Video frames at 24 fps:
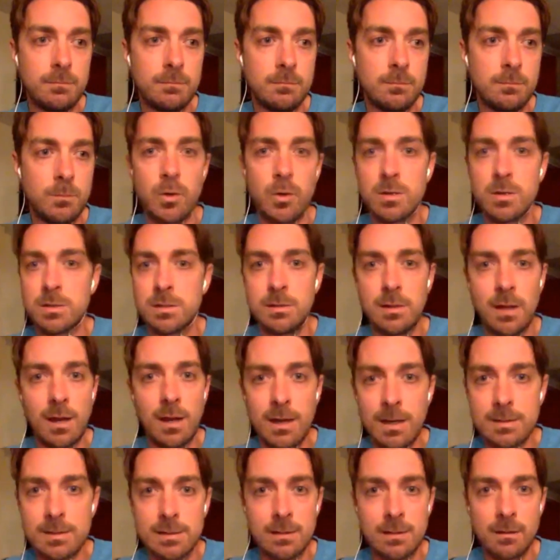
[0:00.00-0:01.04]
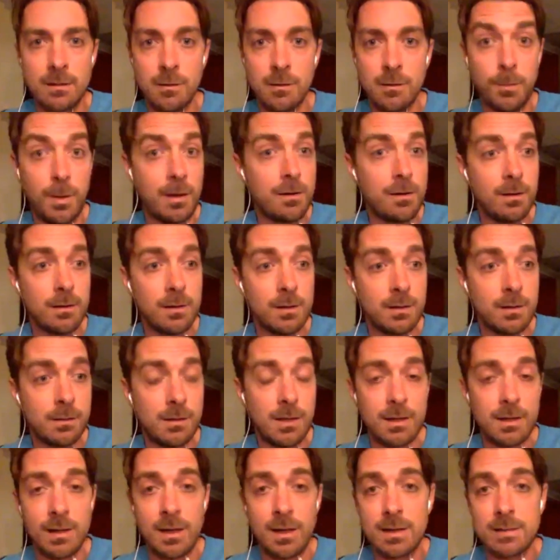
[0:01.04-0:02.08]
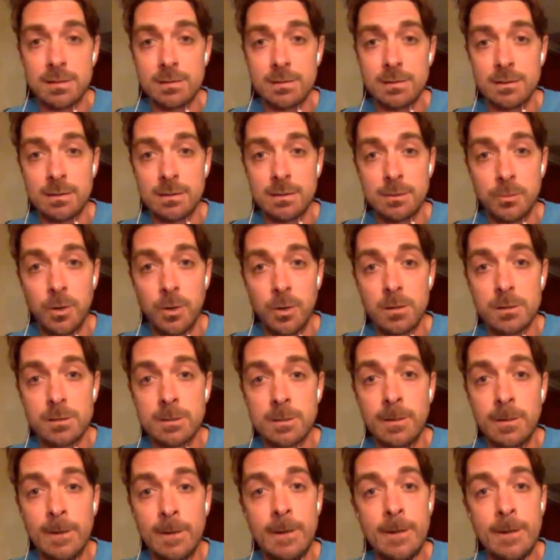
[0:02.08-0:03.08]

more is not necessarily better. In a lot of cases, it's worse.